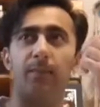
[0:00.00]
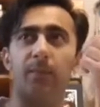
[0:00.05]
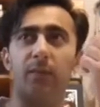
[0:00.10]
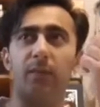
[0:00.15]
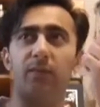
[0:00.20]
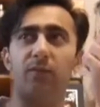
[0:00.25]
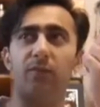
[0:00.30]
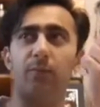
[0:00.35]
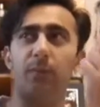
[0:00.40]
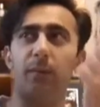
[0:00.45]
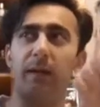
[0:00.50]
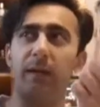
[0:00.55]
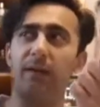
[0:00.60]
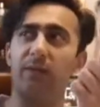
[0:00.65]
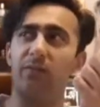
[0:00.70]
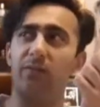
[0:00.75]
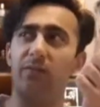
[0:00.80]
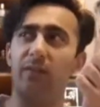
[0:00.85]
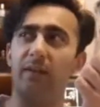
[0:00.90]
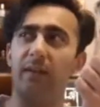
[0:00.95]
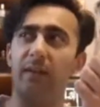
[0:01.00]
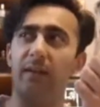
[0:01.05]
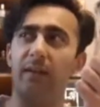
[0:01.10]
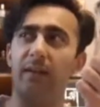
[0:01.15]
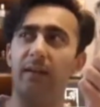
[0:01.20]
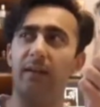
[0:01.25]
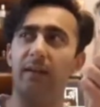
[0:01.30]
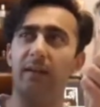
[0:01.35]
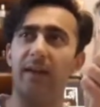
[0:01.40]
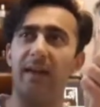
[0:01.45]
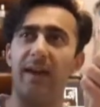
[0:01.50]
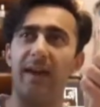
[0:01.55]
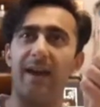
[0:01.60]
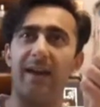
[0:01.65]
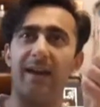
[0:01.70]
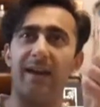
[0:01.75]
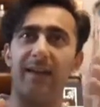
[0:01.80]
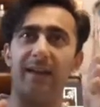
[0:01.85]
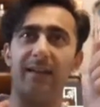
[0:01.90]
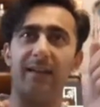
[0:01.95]
spicy,
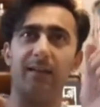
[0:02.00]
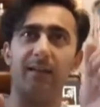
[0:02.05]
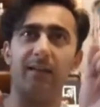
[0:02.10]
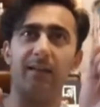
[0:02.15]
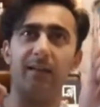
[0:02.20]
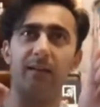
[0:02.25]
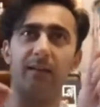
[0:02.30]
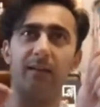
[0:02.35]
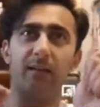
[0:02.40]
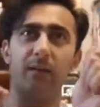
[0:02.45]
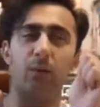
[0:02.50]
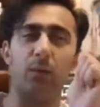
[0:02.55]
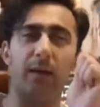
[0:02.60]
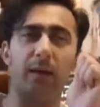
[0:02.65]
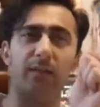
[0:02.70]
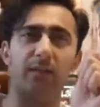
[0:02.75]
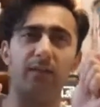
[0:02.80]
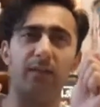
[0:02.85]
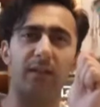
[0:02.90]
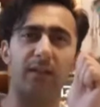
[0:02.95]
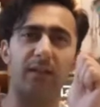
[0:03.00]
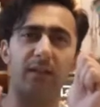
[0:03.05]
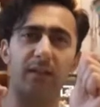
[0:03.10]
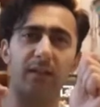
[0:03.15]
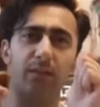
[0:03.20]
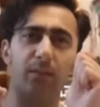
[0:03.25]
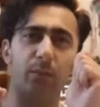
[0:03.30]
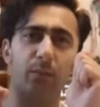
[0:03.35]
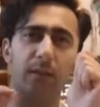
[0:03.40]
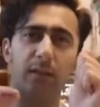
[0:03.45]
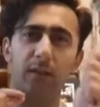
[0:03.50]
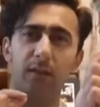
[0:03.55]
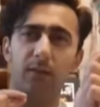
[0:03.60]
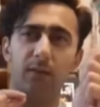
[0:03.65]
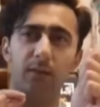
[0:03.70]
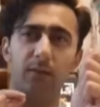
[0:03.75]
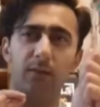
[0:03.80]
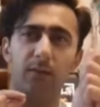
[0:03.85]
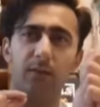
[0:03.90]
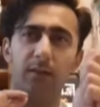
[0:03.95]
and quite seductive when
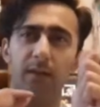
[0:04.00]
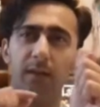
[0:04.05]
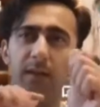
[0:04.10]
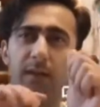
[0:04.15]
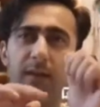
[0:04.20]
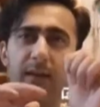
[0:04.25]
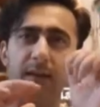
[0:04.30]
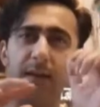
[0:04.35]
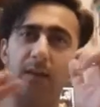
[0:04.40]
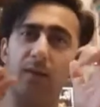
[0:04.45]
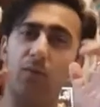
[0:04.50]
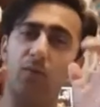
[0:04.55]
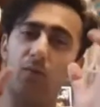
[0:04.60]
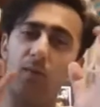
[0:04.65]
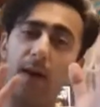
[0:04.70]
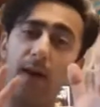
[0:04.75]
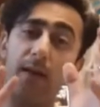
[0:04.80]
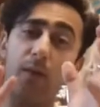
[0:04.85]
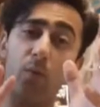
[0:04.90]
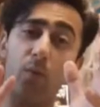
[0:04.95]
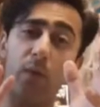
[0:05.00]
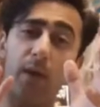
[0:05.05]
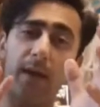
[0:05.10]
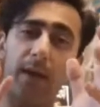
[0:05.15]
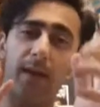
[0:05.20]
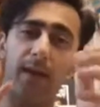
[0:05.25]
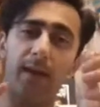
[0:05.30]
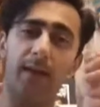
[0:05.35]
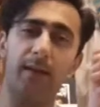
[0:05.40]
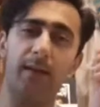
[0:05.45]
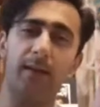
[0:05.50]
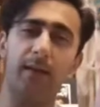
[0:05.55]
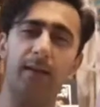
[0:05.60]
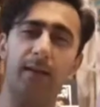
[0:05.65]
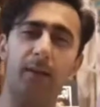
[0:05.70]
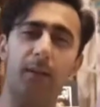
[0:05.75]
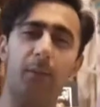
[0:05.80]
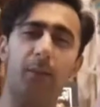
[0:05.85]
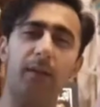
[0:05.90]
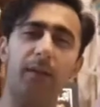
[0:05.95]
used in the right way. A
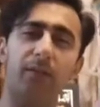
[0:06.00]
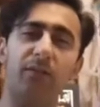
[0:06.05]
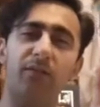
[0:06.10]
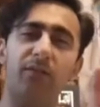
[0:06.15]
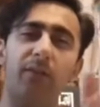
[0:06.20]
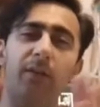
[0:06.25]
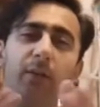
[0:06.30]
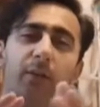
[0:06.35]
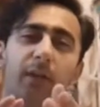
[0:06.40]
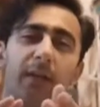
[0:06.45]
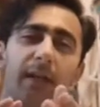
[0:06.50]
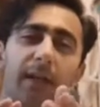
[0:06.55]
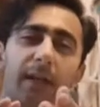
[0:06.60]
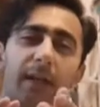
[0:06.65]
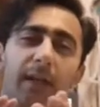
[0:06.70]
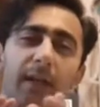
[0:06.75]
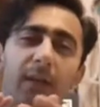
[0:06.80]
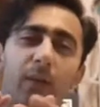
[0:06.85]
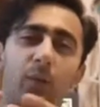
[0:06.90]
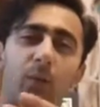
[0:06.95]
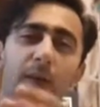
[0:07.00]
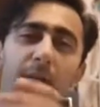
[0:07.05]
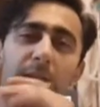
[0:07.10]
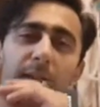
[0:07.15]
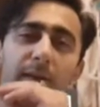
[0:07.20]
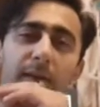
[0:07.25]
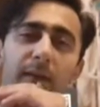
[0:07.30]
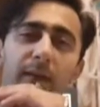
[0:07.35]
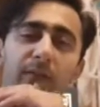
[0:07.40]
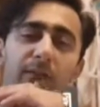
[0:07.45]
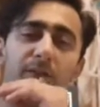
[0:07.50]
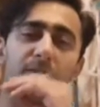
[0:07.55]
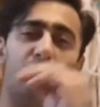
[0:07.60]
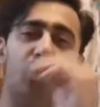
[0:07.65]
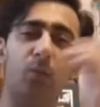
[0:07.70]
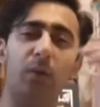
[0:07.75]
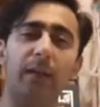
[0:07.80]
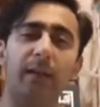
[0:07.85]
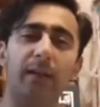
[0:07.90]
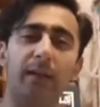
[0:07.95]
little bit of searing heat with a
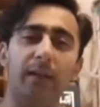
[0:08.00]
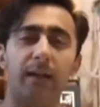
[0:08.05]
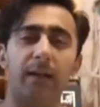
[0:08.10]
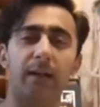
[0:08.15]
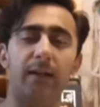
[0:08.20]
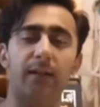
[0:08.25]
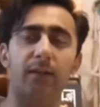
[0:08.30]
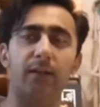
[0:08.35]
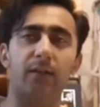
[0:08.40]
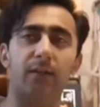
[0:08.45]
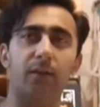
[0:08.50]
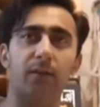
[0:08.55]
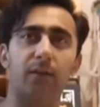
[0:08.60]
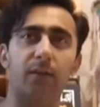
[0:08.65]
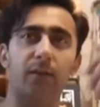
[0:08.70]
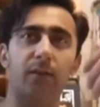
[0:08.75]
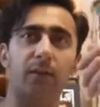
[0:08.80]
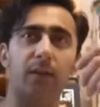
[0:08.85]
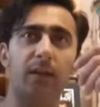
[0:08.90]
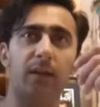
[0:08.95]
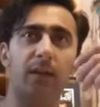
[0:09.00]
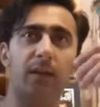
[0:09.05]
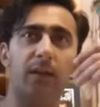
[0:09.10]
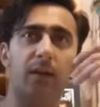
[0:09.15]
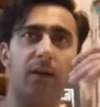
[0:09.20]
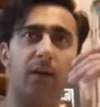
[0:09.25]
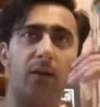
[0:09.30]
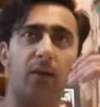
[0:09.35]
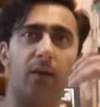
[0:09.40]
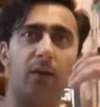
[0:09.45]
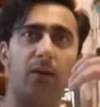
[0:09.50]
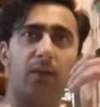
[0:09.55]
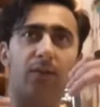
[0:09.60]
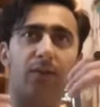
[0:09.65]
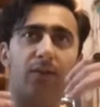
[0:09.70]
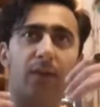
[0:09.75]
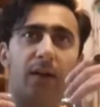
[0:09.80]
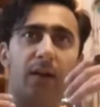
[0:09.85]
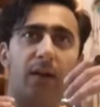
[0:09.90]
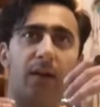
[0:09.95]
sweet undertone of
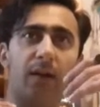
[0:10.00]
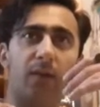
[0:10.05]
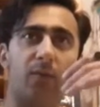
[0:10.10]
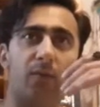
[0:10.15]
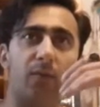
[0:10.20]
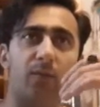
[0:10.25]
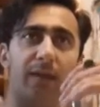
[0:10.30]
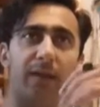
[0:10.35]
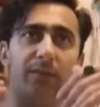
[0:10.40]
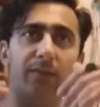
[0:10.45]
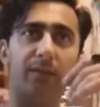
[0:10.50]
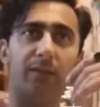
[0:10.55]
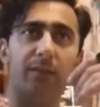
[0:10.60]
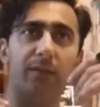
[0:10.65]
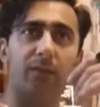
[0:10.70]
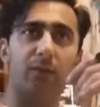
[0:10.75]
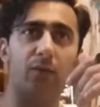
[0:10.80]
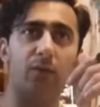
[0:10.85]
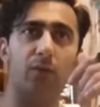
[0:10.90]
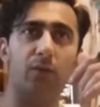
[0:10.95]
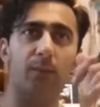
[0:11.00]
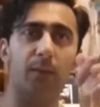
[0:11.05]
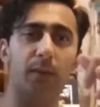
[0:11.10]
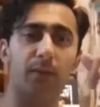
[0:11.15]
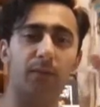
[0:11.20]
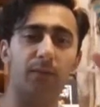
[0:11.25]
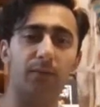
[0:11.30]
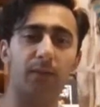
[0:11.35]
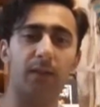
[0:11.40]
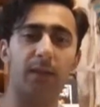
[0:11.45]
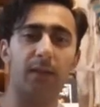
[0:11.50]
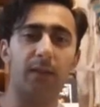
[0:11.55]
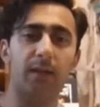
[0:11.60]
resins almost